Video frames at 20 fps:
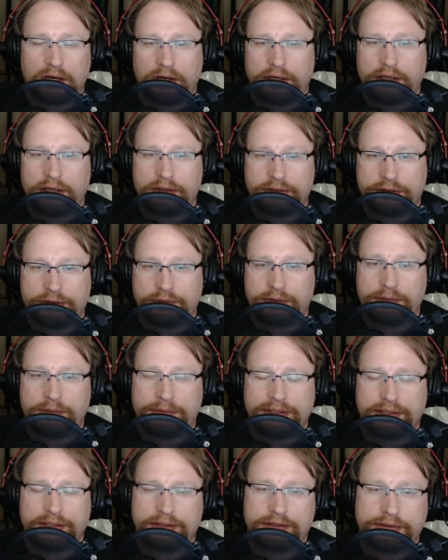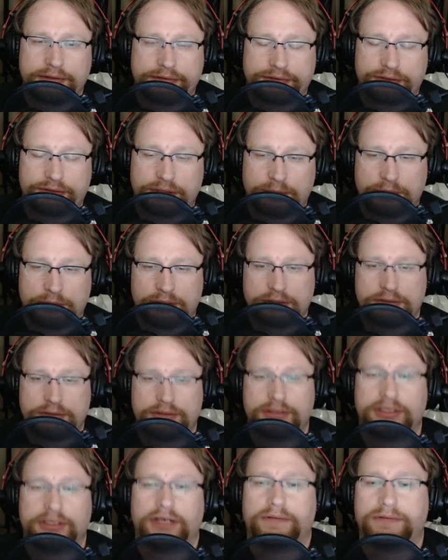yeah, Mario, you would be a good streamer.
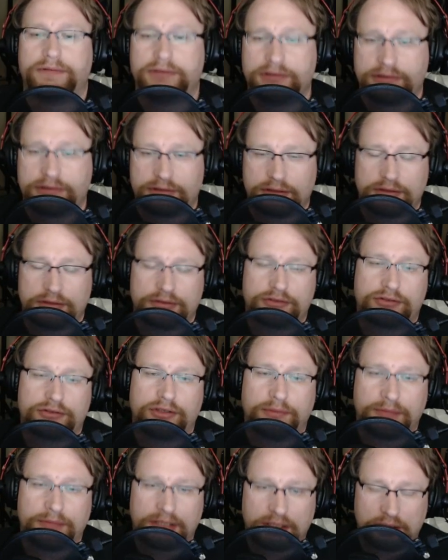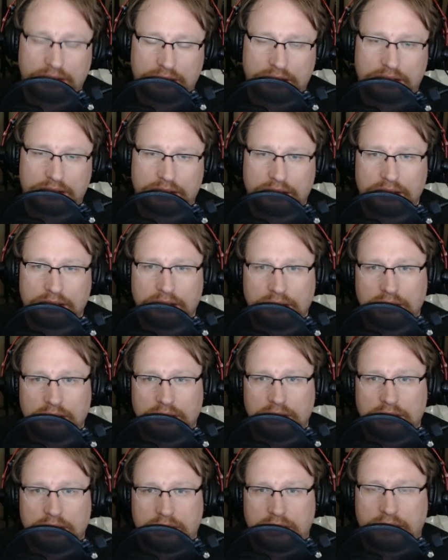You should definitely start streaming. I'll
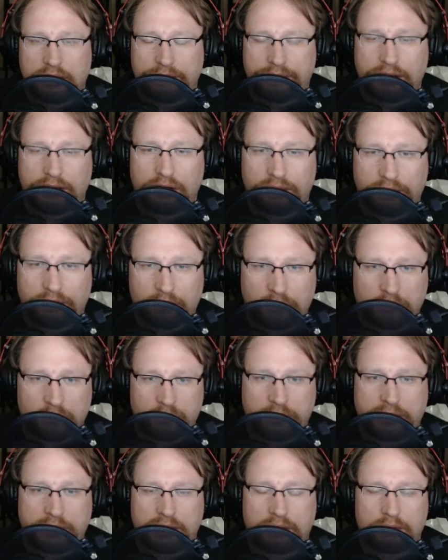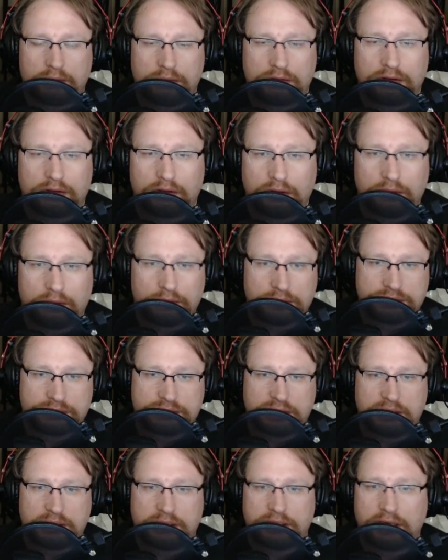have you over one weekend. We'll go
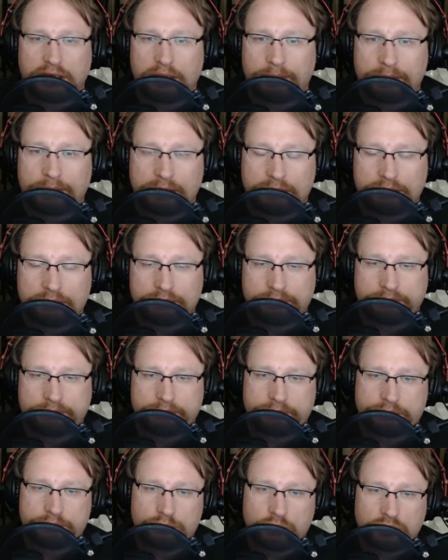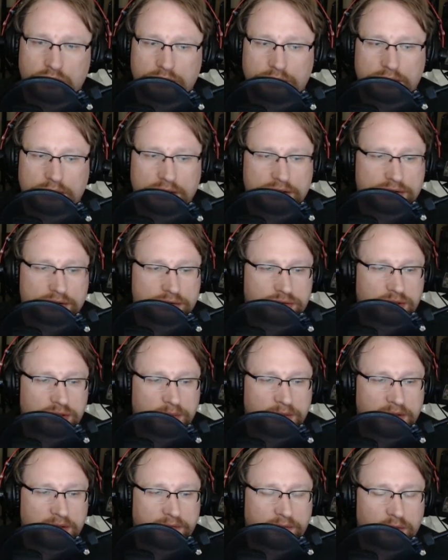over setting it up, and we'll get you
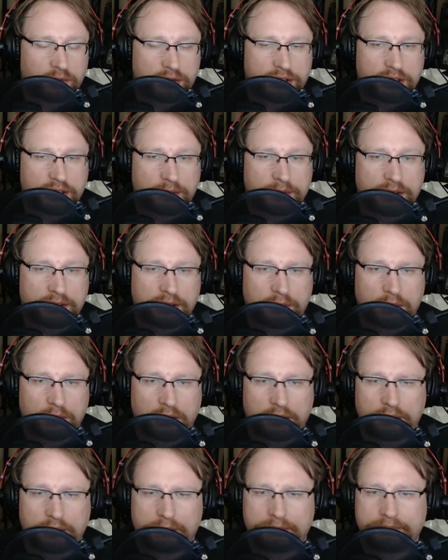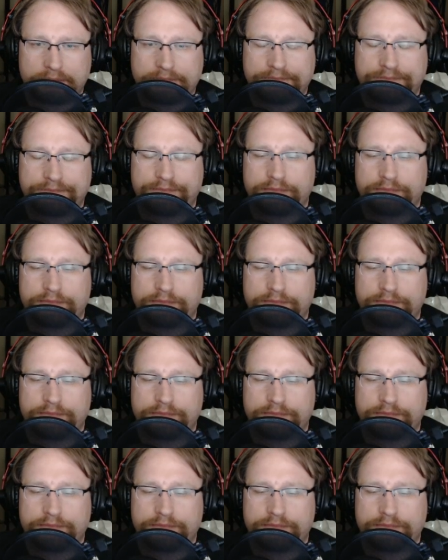streaming a 4TW network.